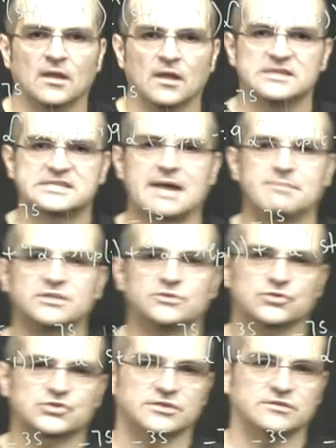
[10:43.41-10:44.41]

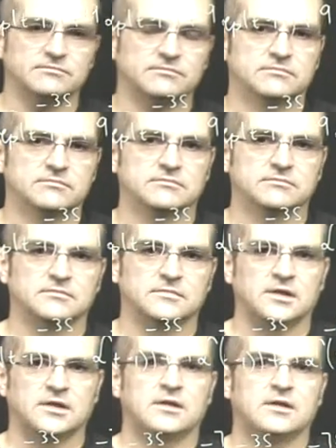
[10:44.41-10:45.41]
Substitution,
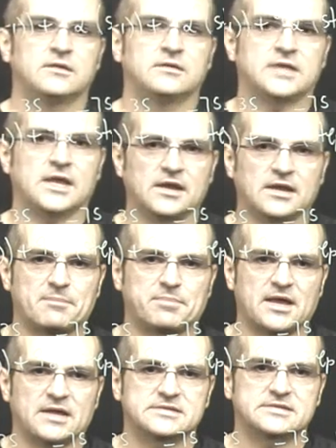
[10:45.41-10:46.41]
taking
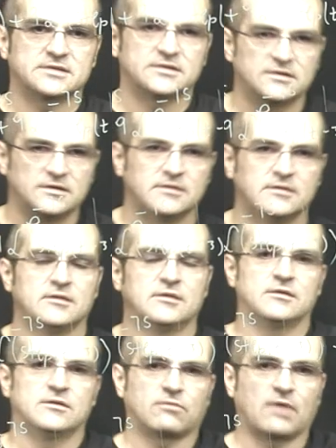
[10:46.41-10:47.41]
Laplace,
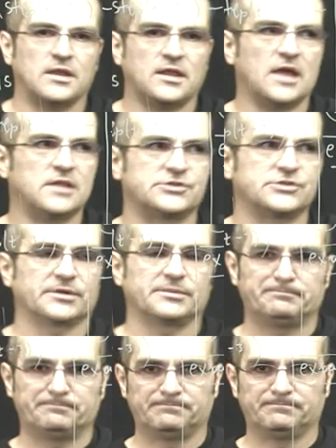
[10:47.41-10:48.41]
write the answer.
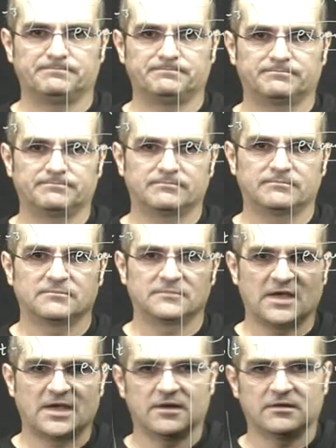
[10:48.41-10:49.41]

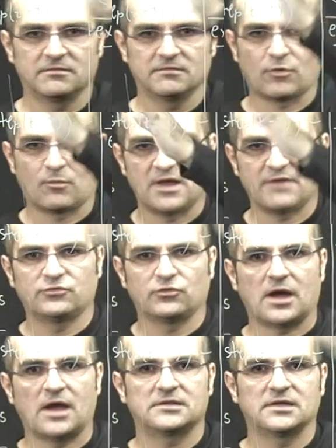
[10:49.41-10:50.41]
Again, from left to
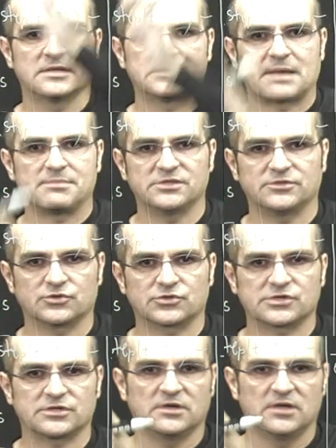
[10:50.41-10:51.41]
right,
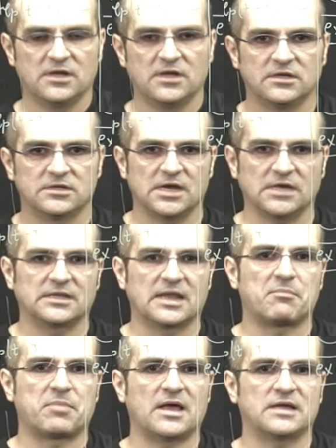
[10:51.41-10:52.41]
substitution, take the
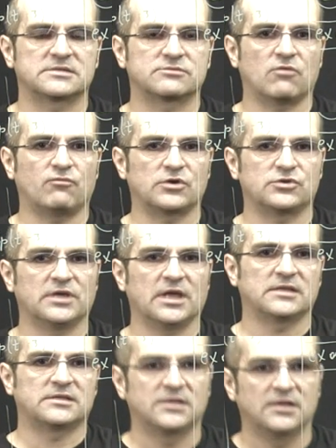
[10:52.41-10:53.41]
Laplace of what you
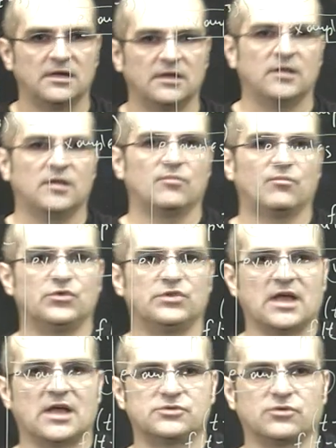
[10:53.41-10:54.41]
get, put the
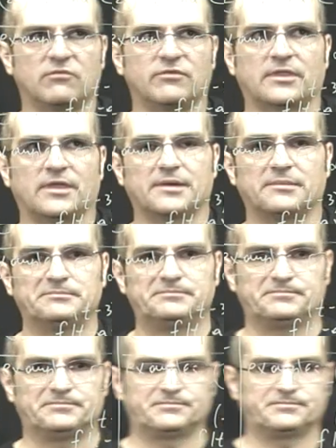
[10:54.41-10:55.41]
answer over there.
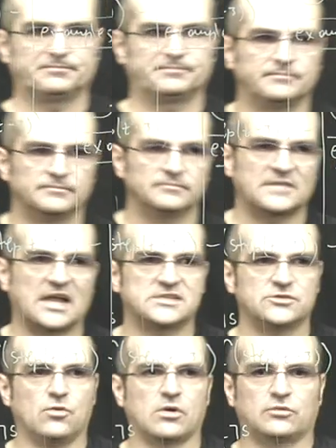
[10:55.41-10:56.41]
That's
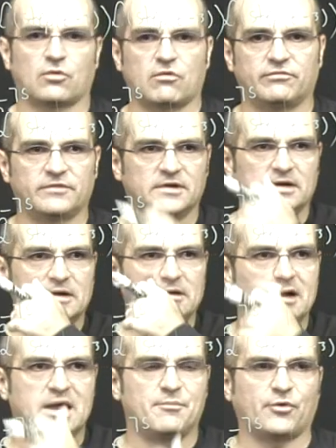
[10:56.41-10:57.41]
the order of
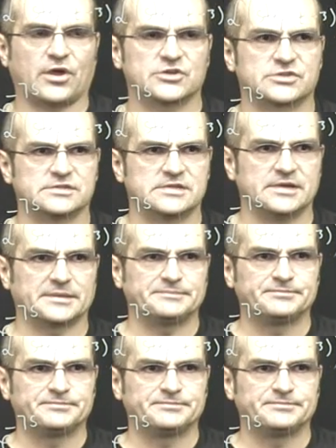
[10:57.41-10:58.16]
operations here.